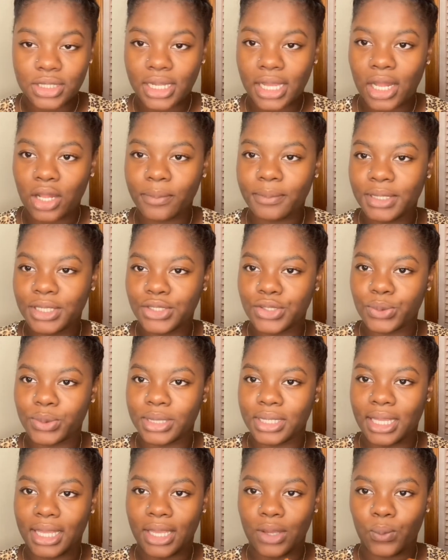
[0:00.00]
I'll be doing
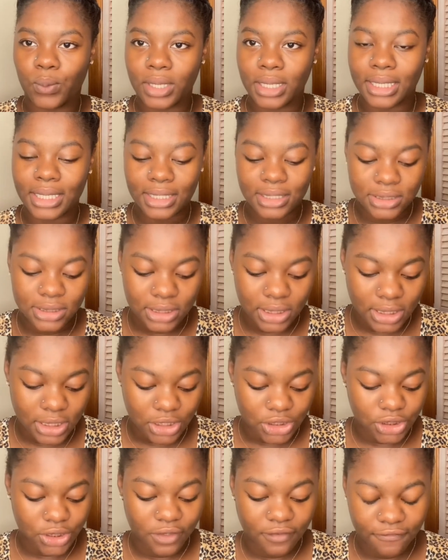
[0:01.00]
a wig
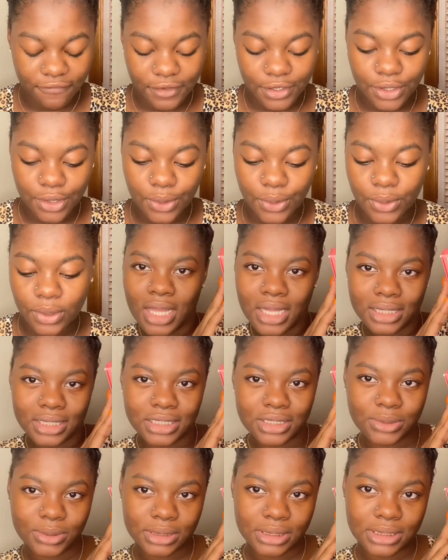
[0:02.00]
installation video. This
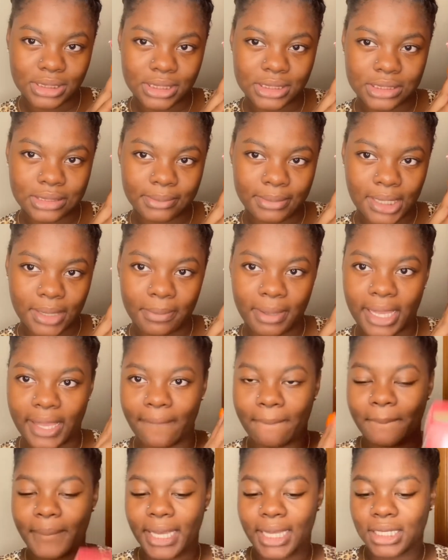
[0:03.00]
was sent to me by
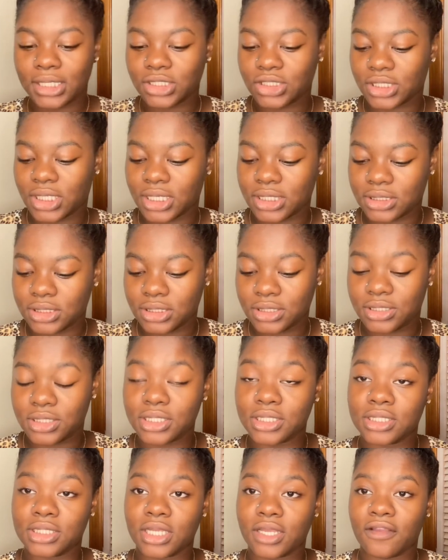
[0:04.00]
BANGJAZZ. This
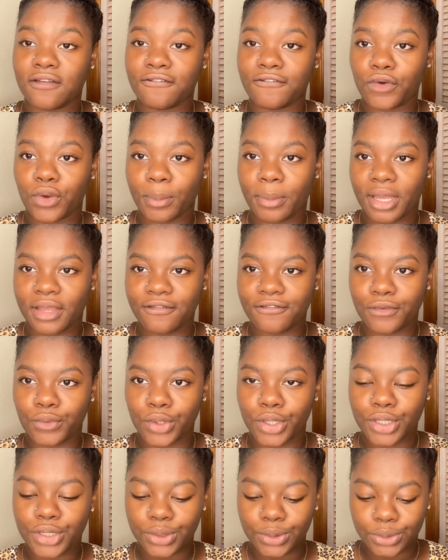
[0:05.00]
is a 4x4
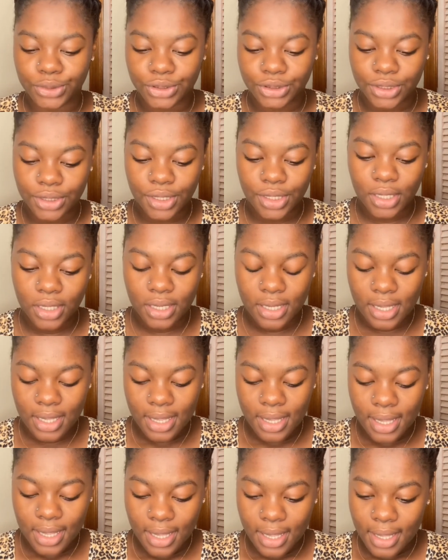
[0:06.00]
closure,
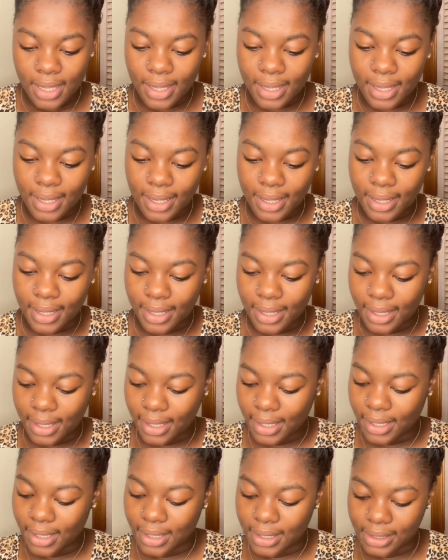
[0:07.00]

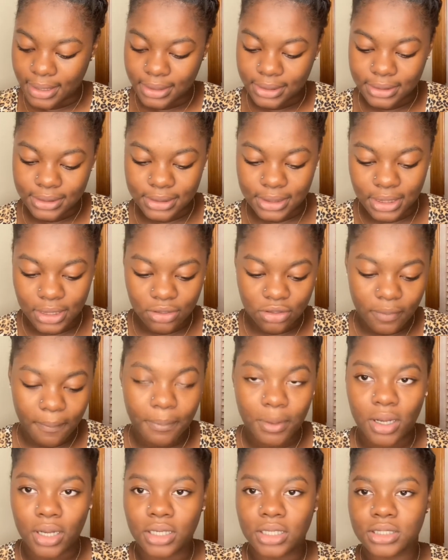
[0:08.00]
and in the
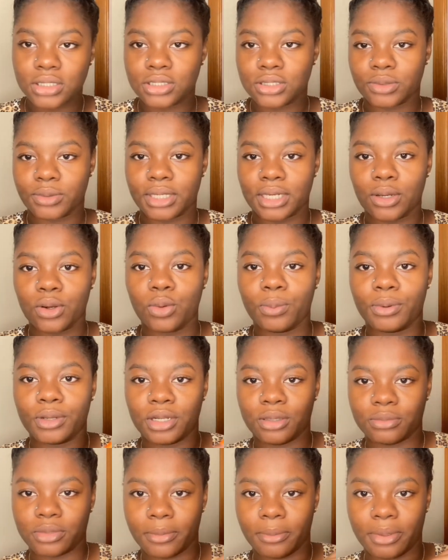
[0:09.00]
box, so when I open up the
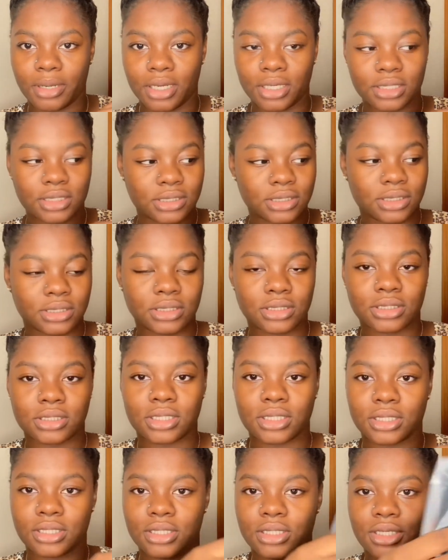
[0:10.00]
box,
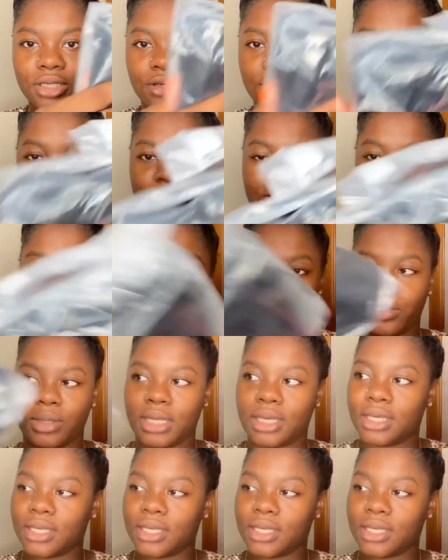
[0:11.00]
there is the wig.